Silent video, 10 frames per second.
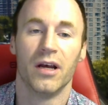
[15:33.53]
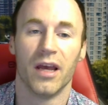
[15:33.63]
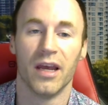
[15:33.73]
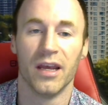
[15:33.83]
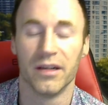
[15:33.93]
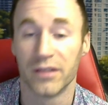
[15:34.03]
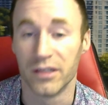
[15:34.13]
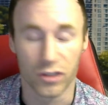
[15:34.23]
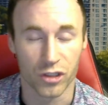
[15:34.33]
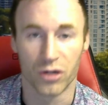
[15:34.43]
and
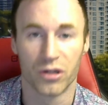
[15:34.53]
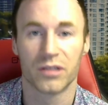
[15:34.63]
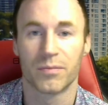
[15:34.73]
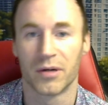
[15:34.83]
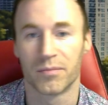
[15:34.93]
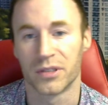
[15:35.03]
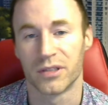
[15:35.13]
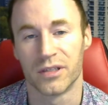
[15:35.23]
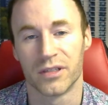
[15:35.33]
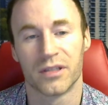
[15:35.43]
insurance
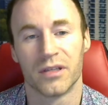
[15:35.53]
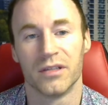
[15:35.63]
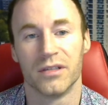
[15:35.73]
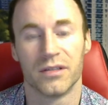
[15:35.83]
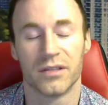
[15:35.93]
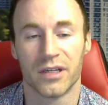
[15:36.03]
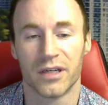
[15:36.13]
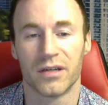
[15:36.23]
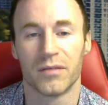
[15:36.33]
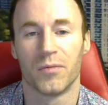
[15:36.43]
purposes is
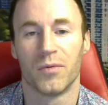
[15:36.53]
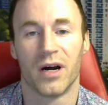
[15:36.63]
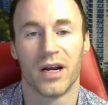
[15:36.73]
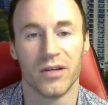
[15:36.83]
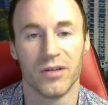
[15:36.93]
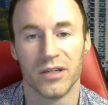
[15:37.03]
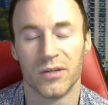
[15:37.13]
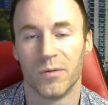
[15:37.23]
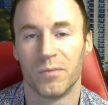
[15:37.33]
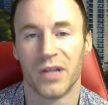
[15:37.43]
why you need
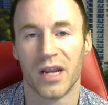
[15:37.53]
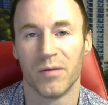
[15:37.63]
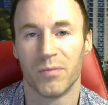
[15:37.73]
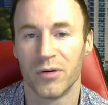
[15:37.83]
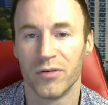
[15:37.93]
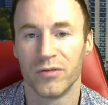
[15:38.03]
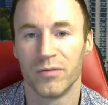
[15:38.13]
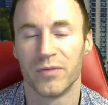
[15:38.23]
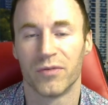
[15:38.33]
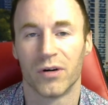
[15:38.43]
to obtain approval
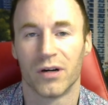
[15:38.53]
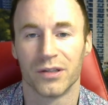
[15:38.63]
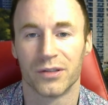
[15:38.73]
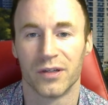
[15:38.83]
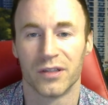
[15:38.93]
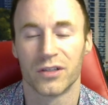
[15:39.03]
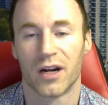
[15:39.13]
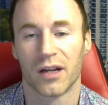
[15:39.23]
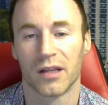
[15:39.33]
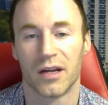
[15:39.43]
before altering a
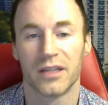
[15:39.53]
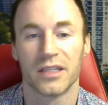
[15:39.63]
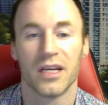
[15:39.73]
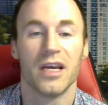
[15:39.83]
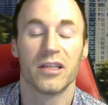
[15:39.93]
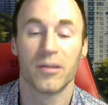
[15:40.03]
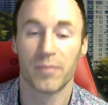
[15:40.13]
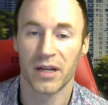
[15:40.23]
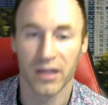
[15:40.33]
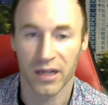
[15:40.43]
strata lot,
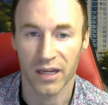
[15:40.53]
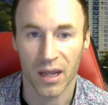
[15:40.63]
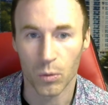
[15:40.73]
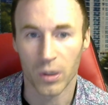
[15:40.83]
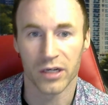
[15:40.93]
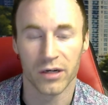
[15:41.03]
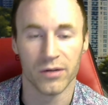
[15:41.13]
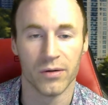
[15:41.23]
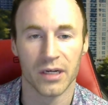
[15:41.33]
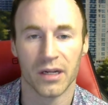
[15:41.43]
depending again what you're
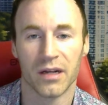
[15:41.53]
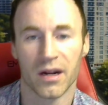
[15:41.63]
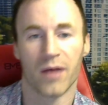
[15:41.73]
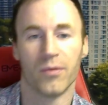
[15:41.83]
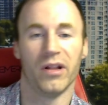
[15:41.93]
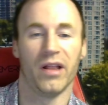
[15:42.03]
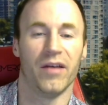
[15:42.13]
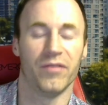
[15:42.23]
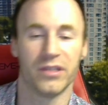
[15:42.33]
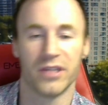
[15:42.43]
doing. And I will
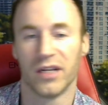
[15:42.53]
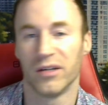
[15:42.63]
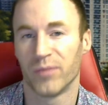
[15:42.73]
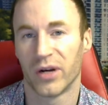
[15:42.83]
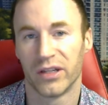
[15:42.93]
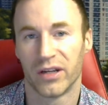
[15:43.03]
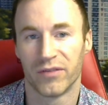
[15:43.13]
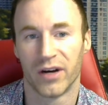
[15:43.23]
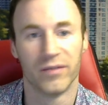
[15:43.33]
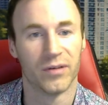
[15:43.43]
have the standard bylaw
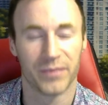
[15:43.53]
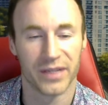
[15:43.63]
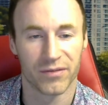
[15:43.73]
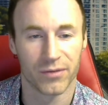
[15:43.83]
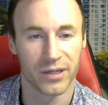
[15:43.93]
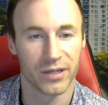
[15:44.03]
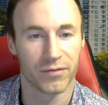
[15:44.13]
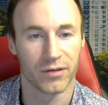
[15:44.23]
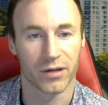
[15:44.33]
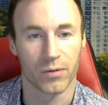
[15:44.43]
5 up there for you
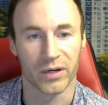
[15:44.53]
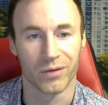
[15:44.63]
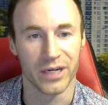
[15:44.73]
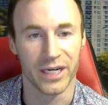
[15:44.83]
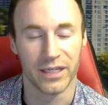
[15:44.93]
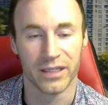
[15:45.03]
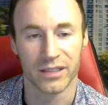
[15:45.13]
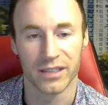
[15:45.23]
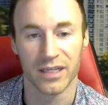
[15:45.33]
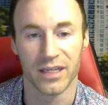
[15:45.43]
for a quick read to
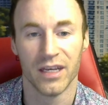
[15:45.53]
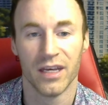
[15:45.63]
see